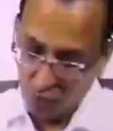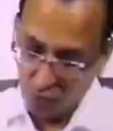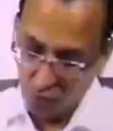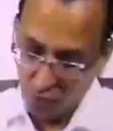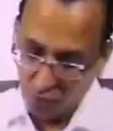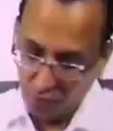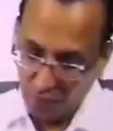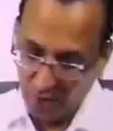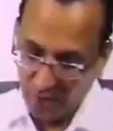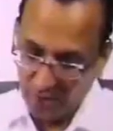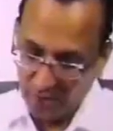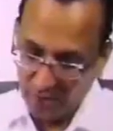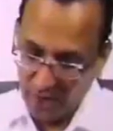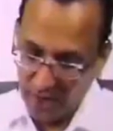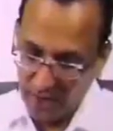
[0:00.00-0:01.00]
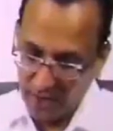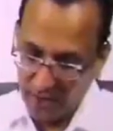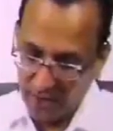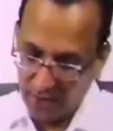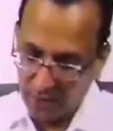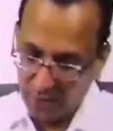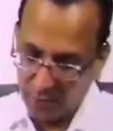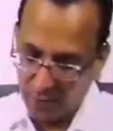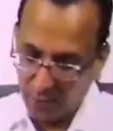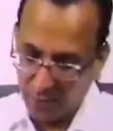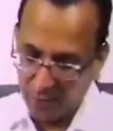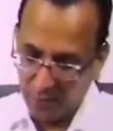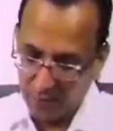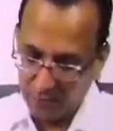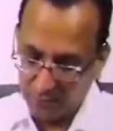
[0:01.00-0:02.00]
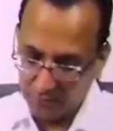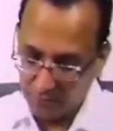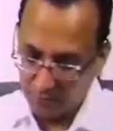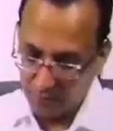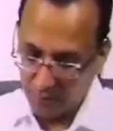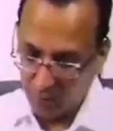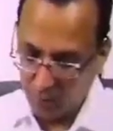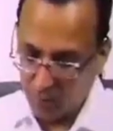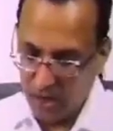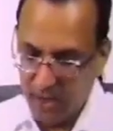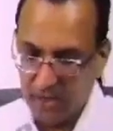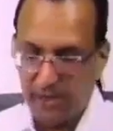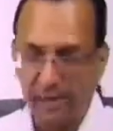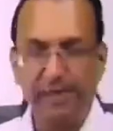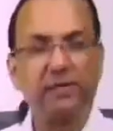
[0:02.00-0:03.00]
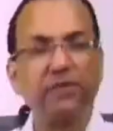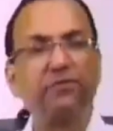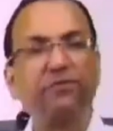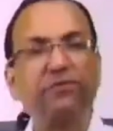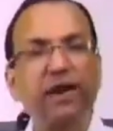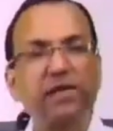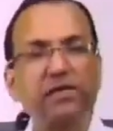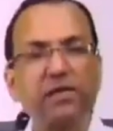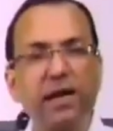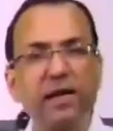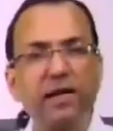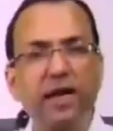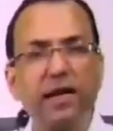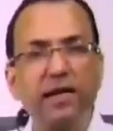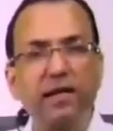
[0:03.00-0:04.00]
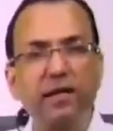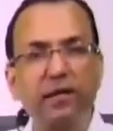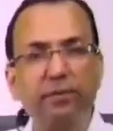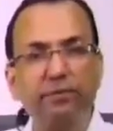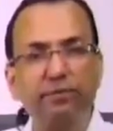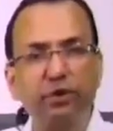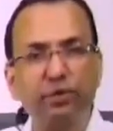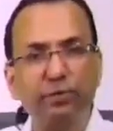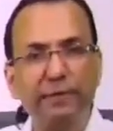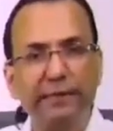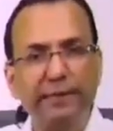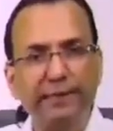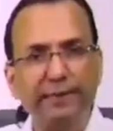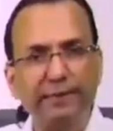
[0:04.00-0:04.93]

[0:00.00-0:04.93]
fixed and dilated pupil. But why there is a fixed and dilated pupil?